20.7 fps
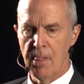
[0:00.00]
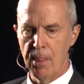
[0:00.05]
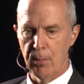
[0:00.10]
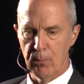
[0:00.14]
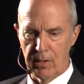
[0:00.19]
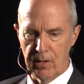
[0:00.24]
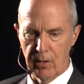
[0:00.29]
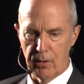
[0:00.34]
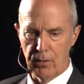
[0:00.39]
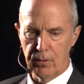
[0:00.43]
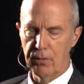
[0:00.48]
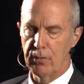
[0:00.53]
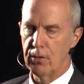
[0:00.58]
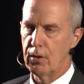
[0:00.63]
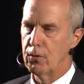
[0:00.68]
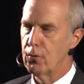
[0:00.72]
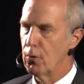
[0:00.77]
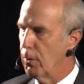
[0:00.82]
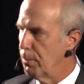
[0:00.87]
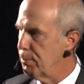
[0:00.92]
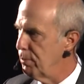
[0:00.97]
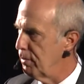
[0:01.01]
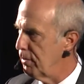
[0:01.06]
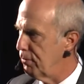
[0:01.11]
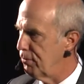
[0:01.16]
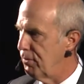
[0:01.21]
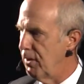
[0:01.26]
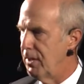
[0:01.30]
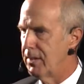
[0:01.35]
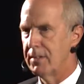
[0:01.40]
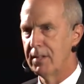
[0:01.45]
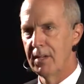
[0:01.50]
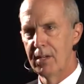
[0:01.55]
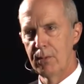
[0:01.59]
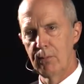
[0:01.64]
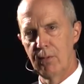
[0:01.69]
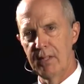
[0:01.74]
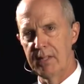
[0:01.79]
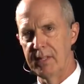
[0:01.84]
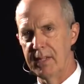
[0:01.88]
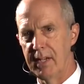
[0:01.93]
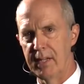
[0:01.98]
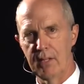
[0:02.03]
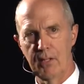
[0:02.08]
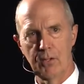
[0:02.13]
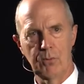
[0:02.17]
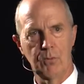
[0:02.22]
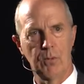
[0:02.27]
When you look at the corporate effect, well, again, look